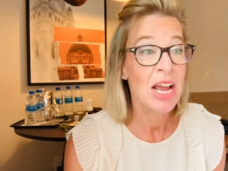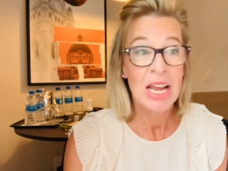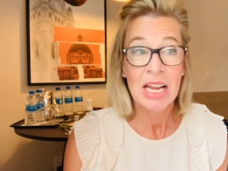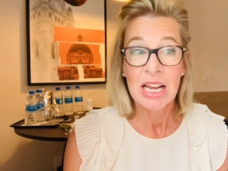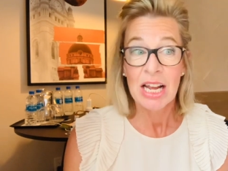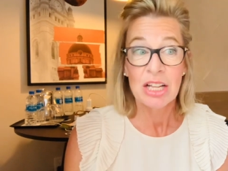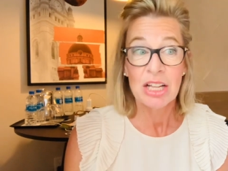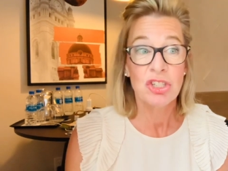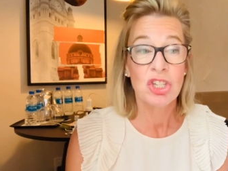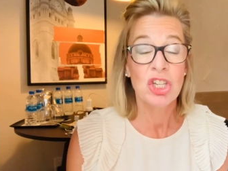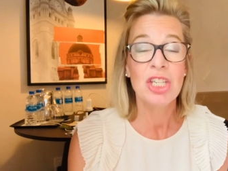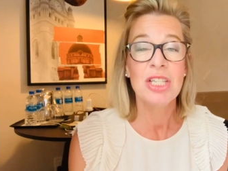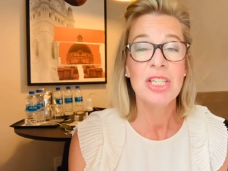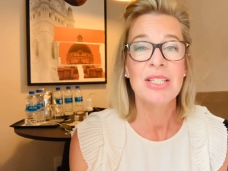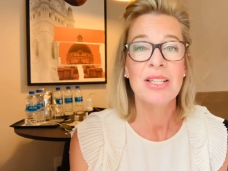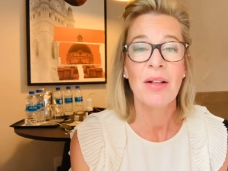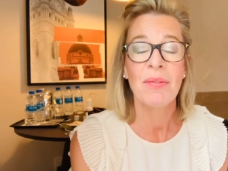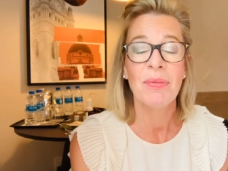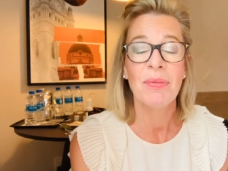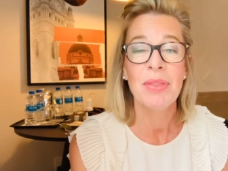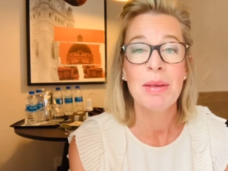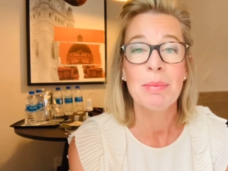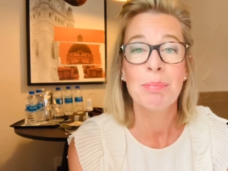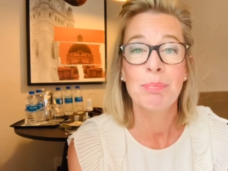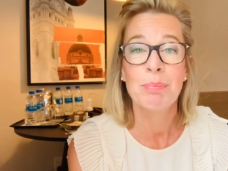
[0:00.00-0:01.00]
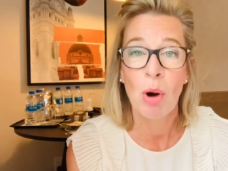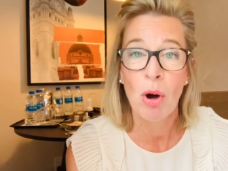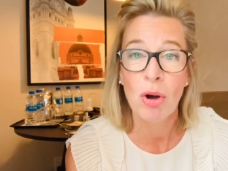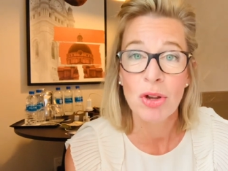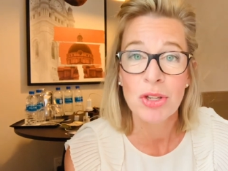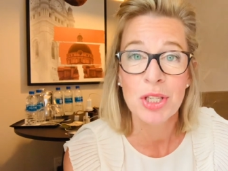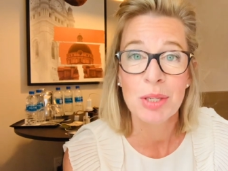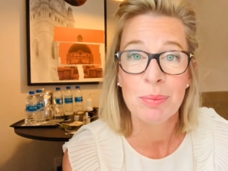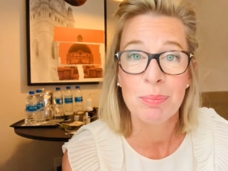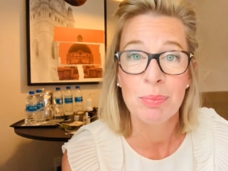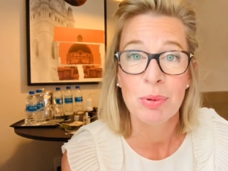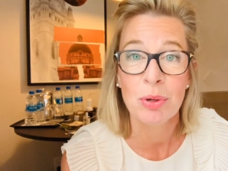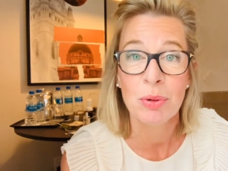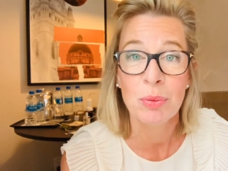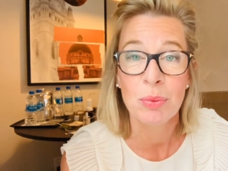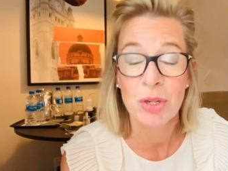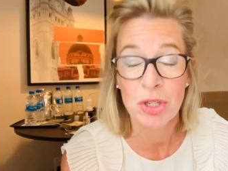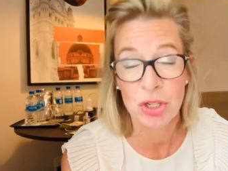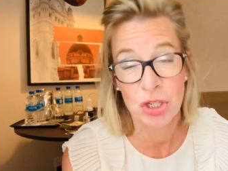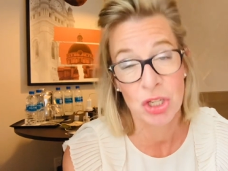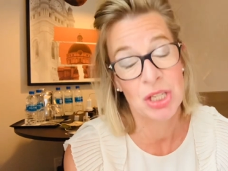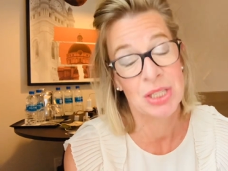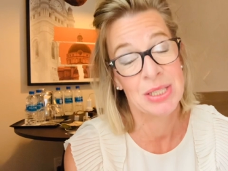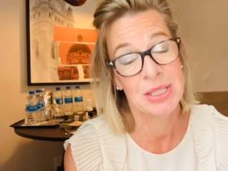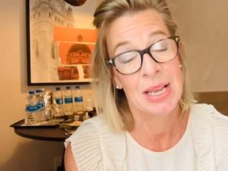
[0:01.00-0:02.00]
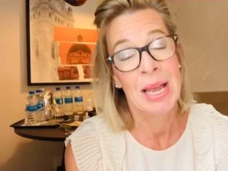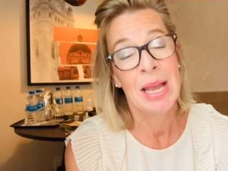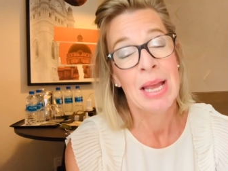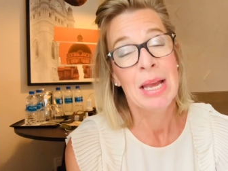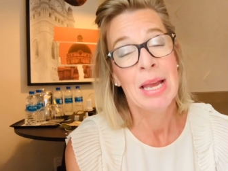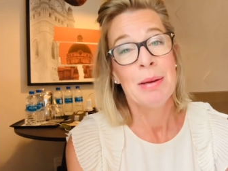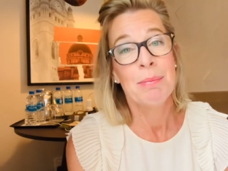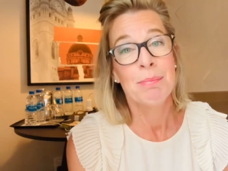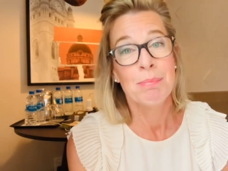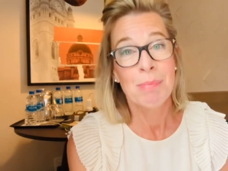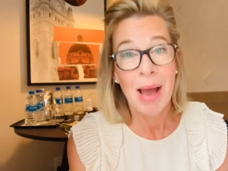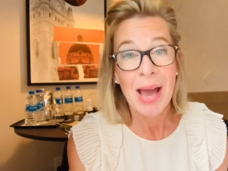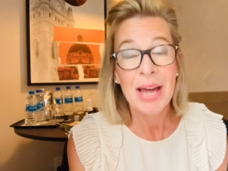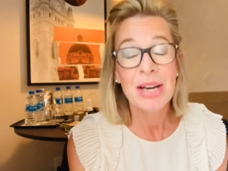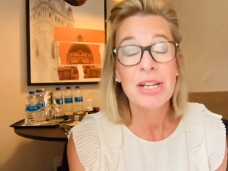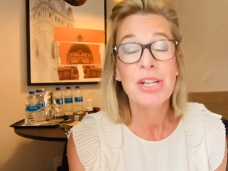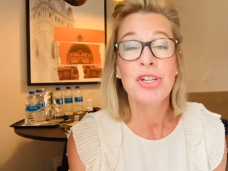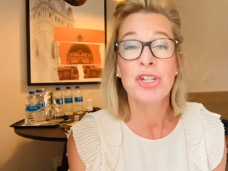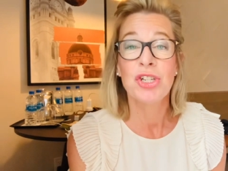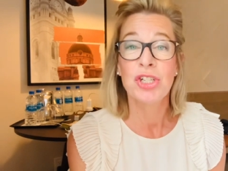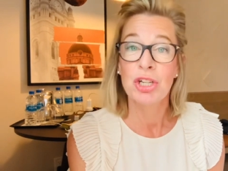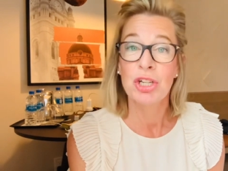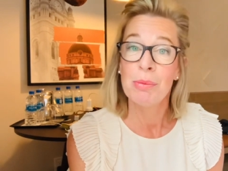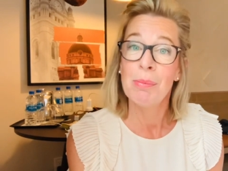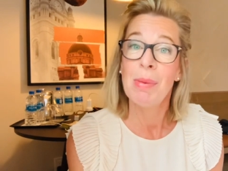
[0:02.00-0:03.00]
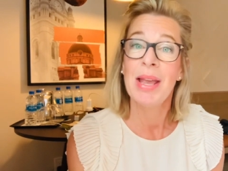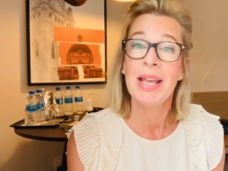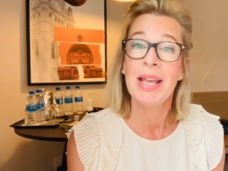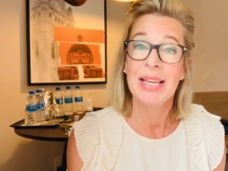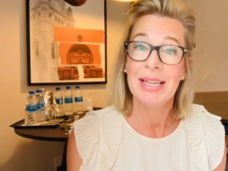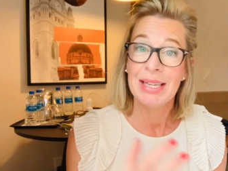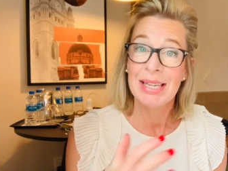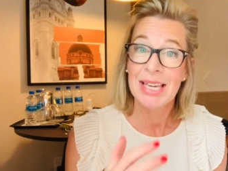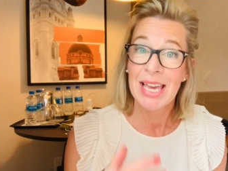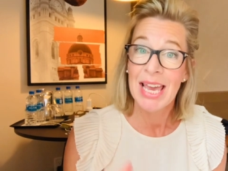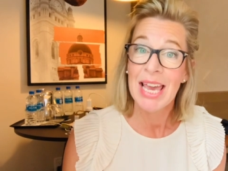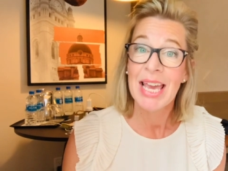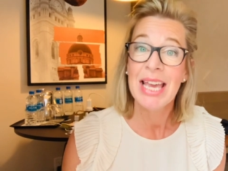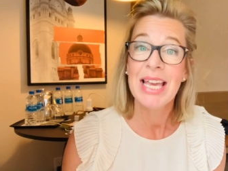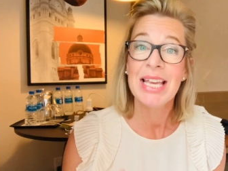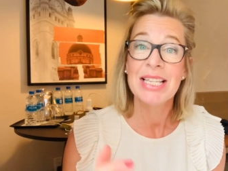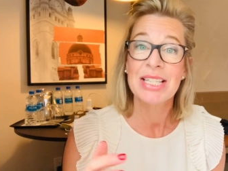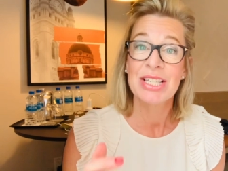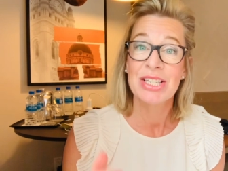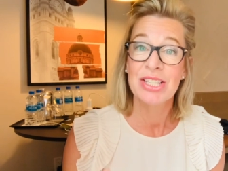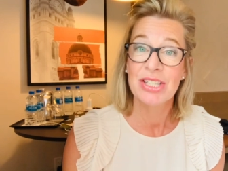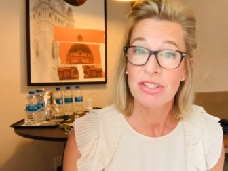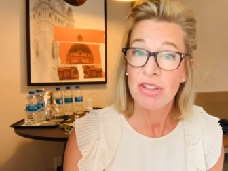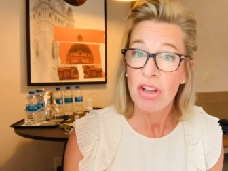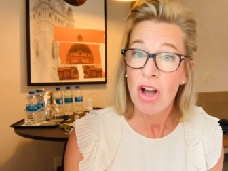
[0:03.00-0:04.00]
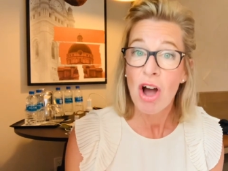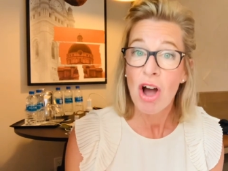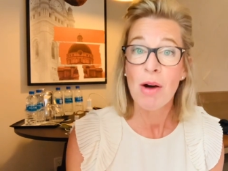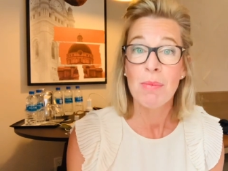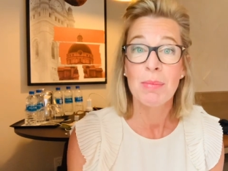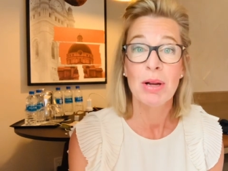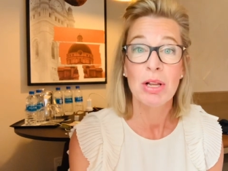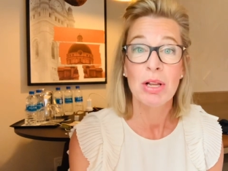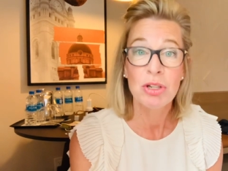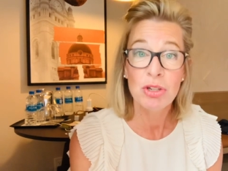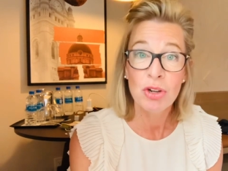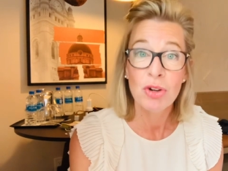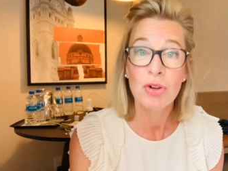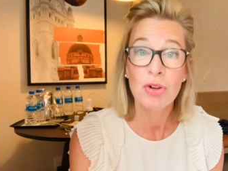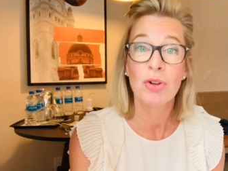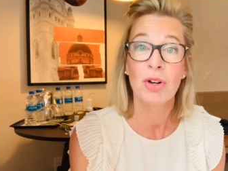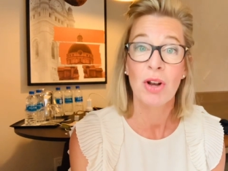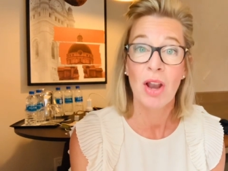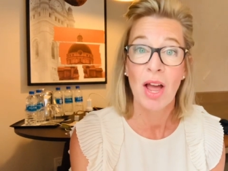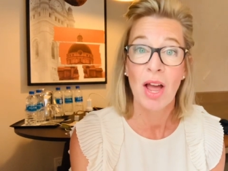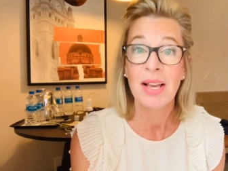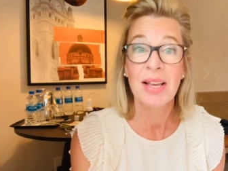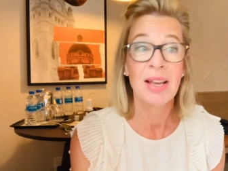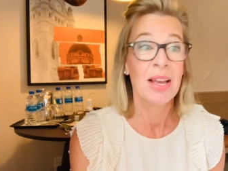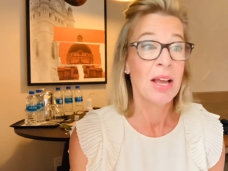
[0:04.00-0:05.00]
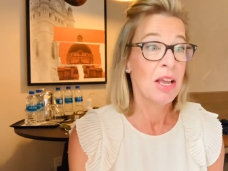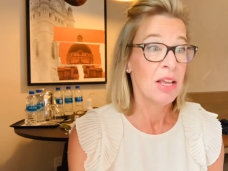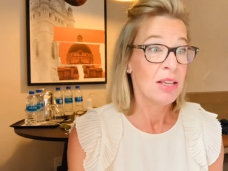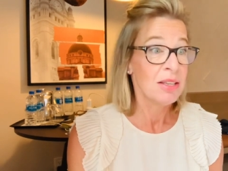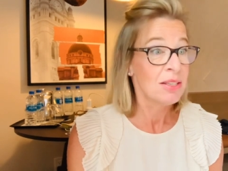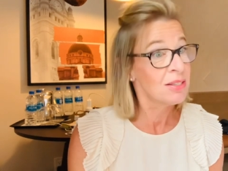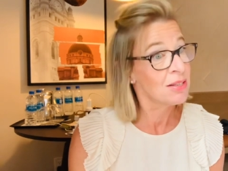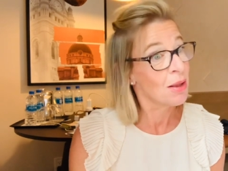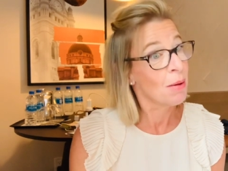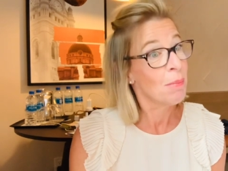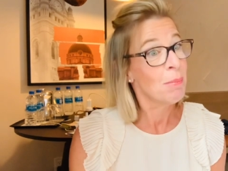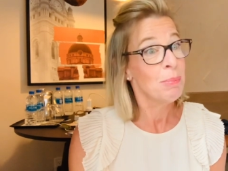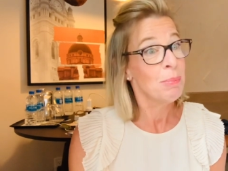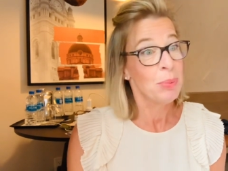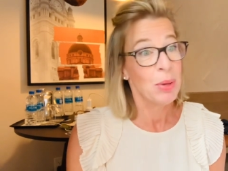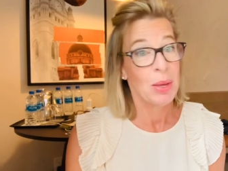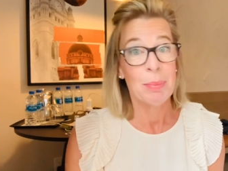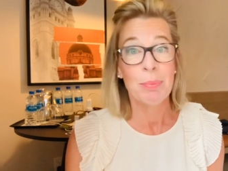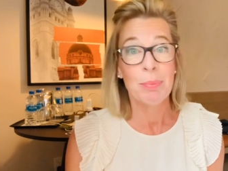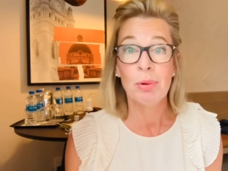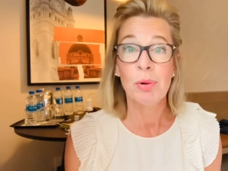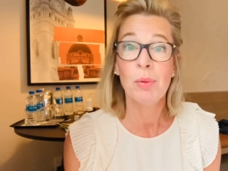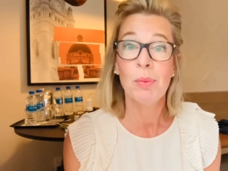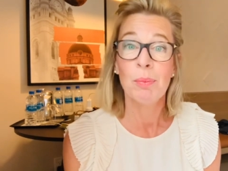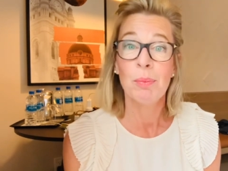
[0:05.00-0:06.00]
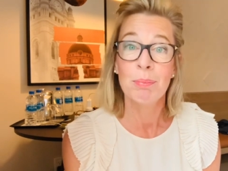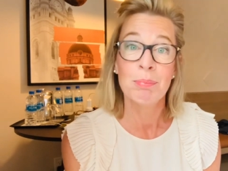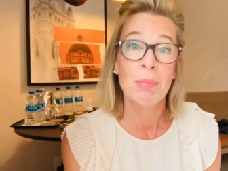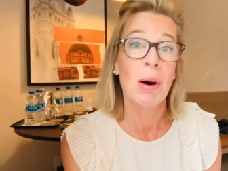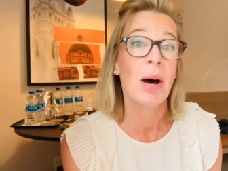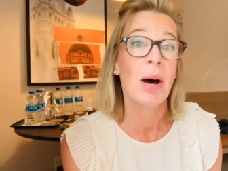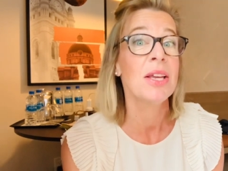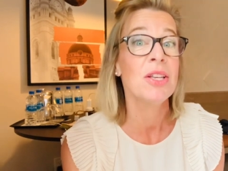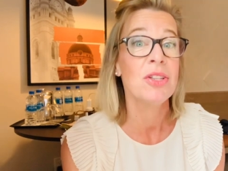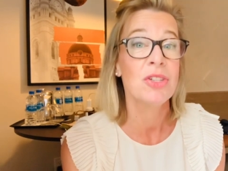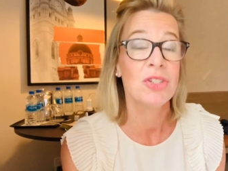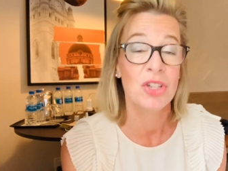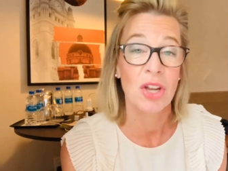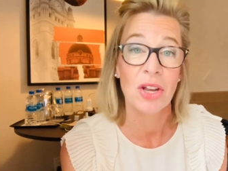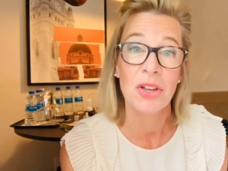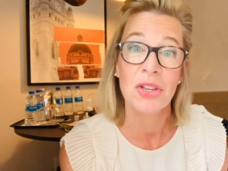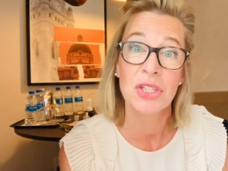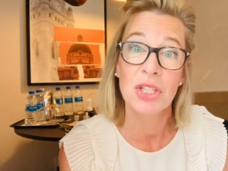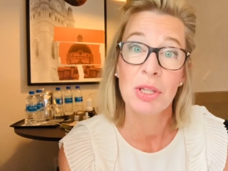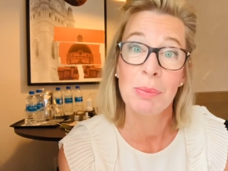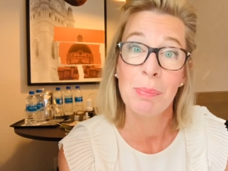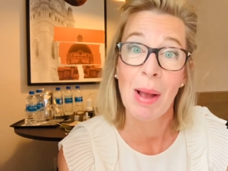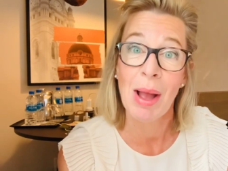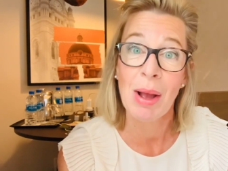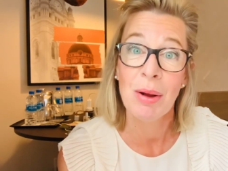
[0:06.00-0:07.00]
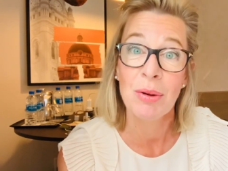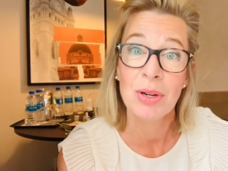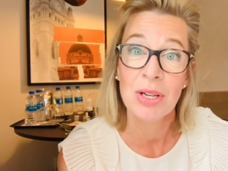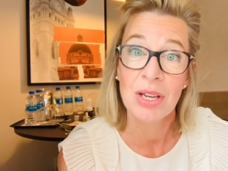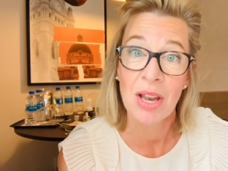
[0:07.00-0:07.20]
and she's done the impossible, which is managed to make Keir Starmer look like some people might just about